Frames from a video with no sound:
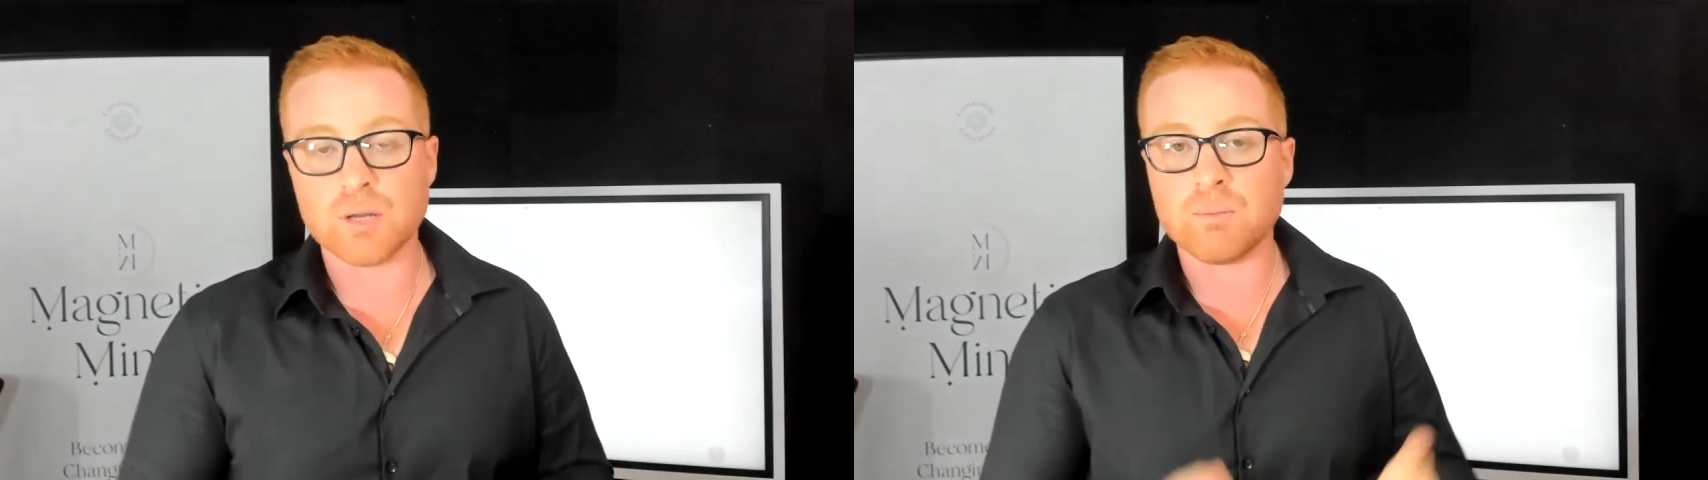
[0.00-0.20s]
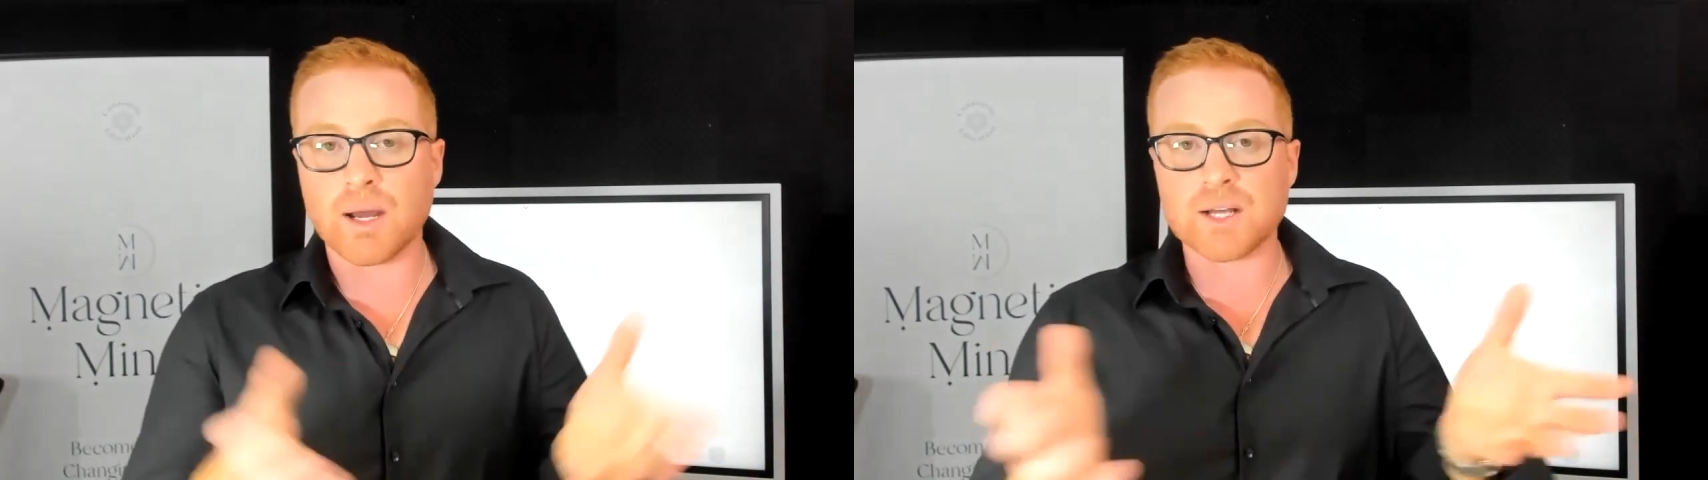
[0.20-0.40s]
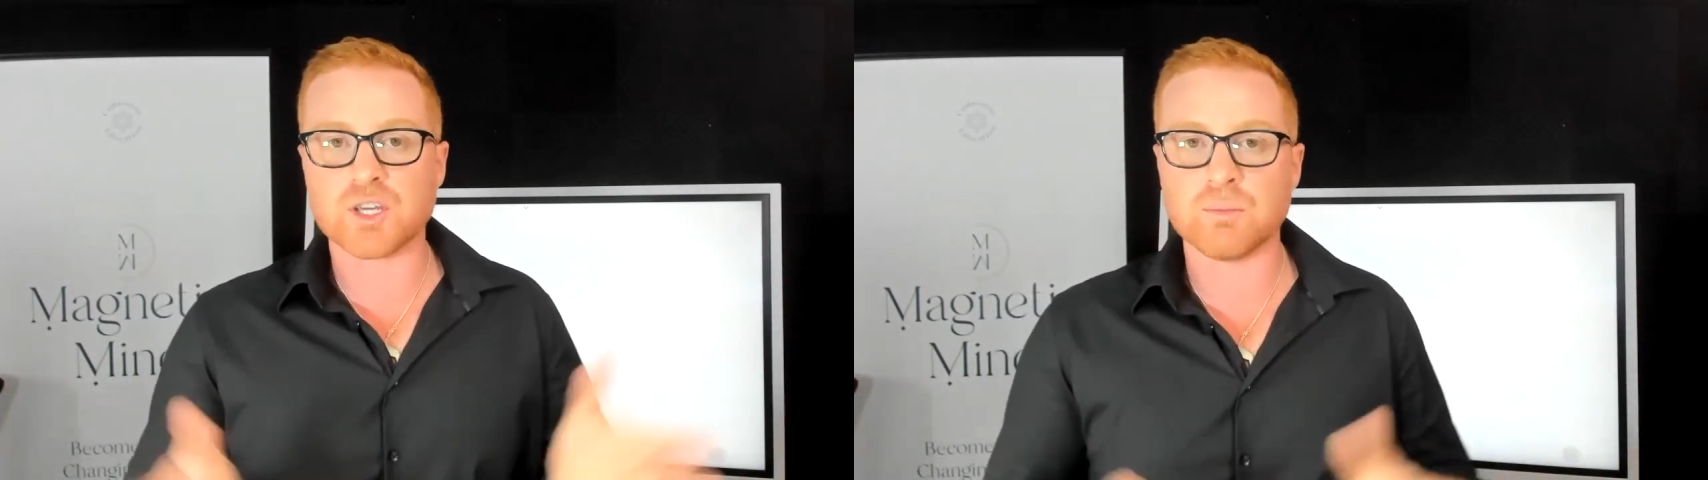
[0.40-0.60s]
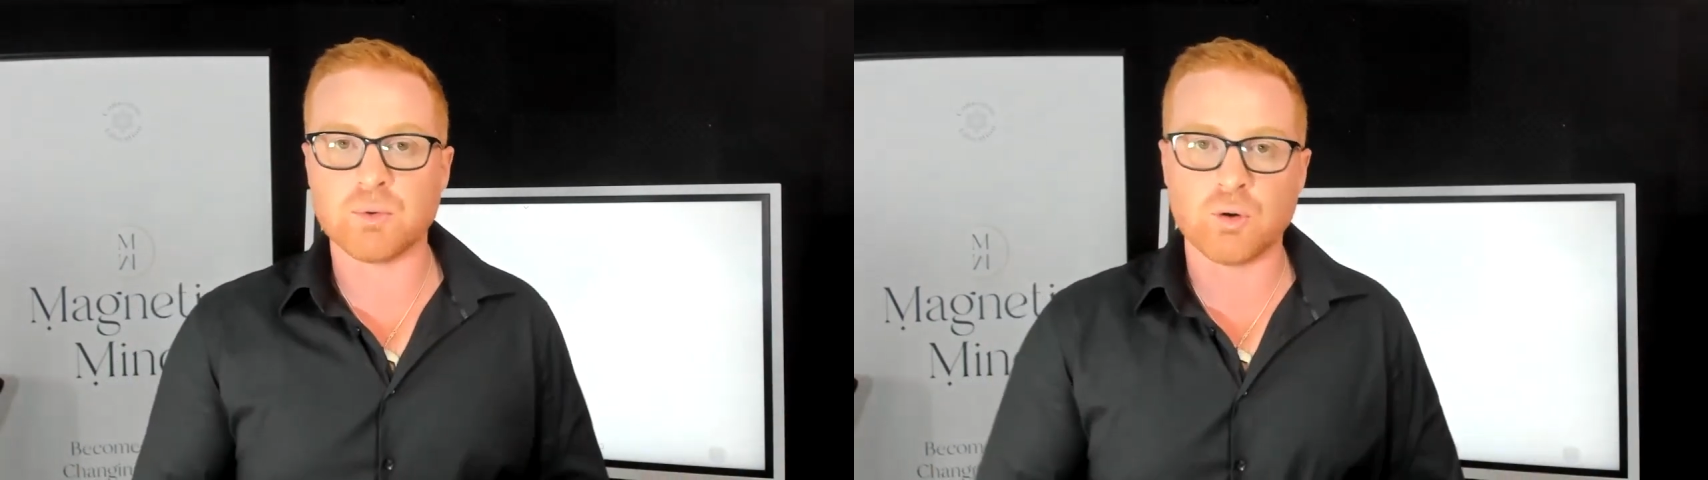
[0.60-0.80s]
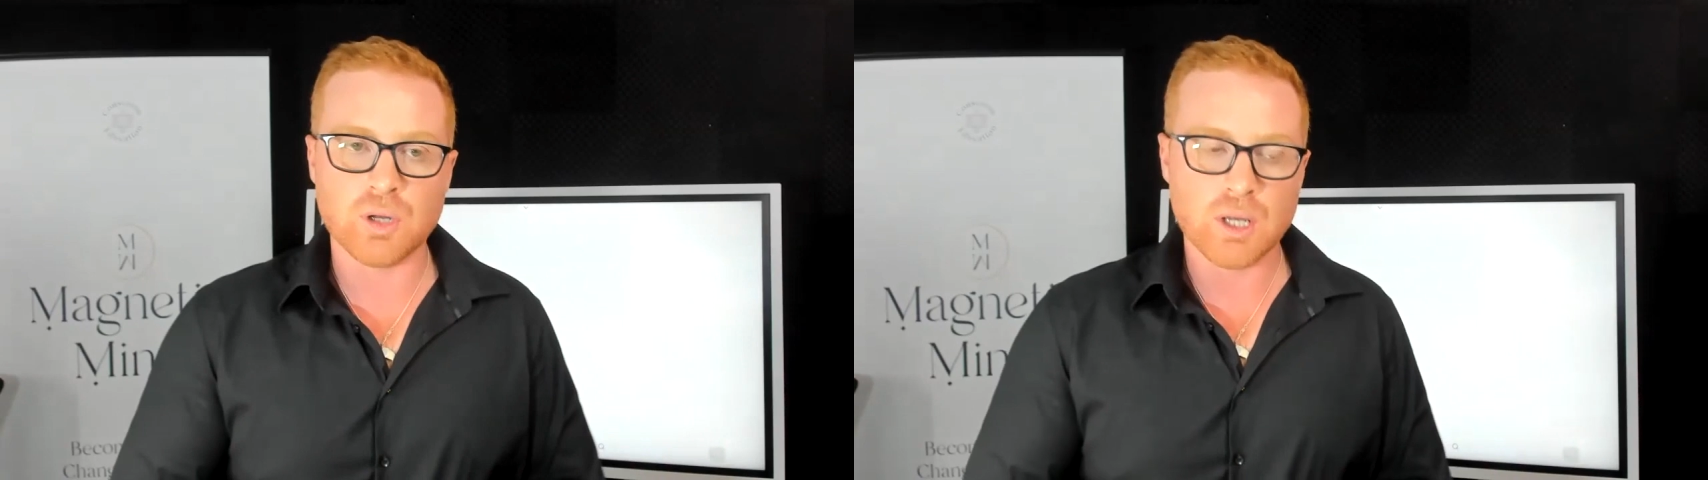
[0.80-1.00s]
In
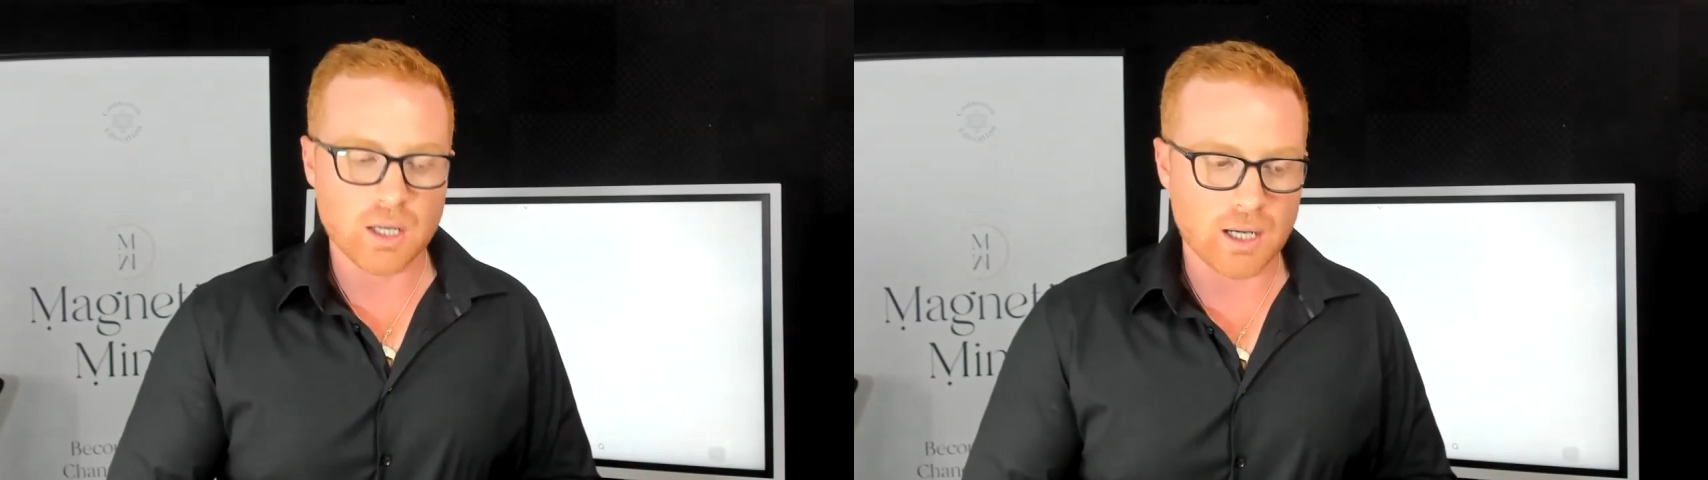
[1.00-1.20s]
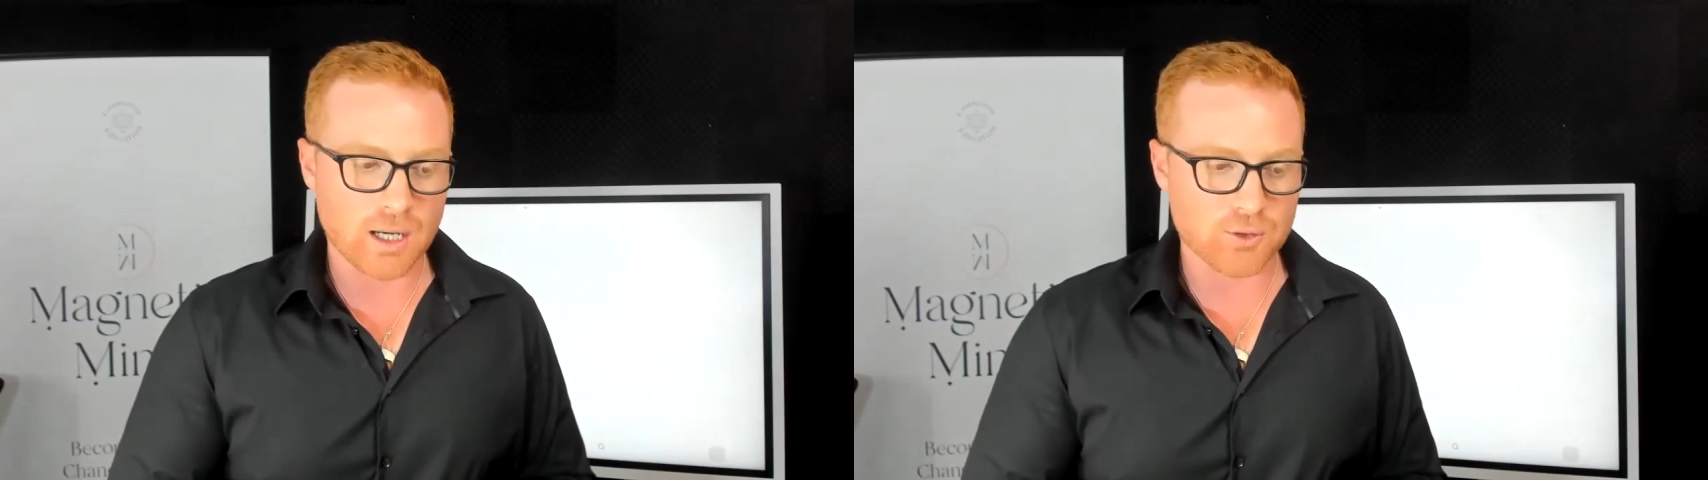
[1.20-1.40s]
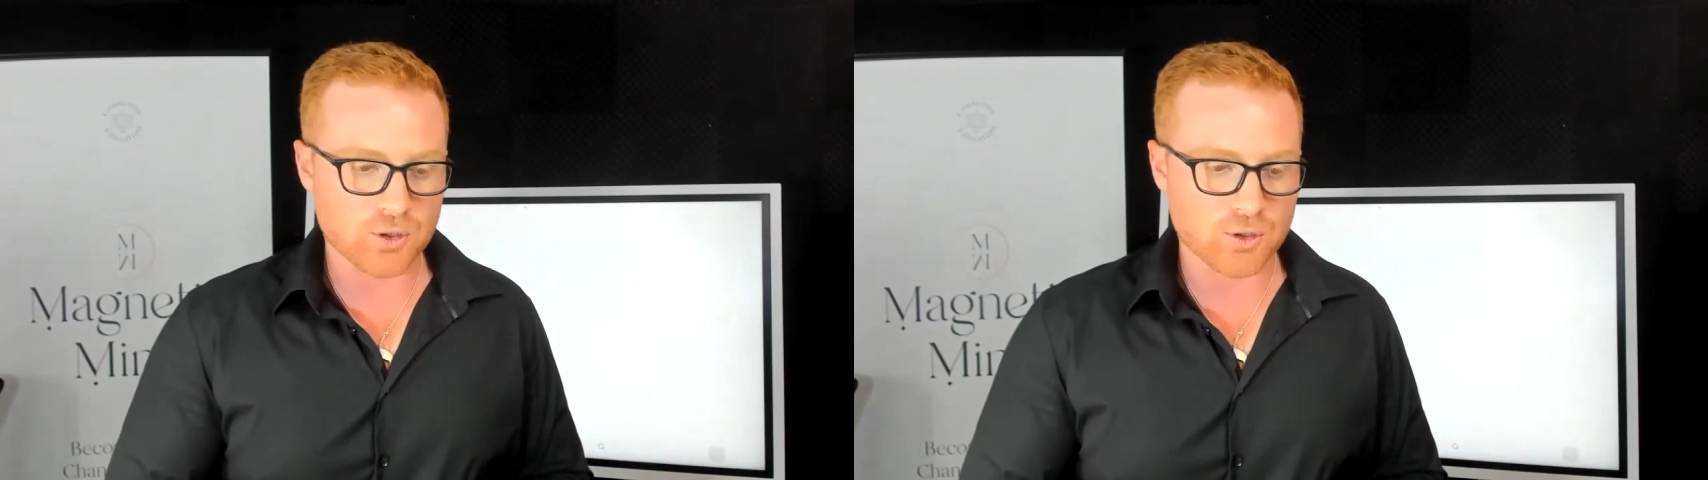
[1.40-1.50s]
basketball, uh,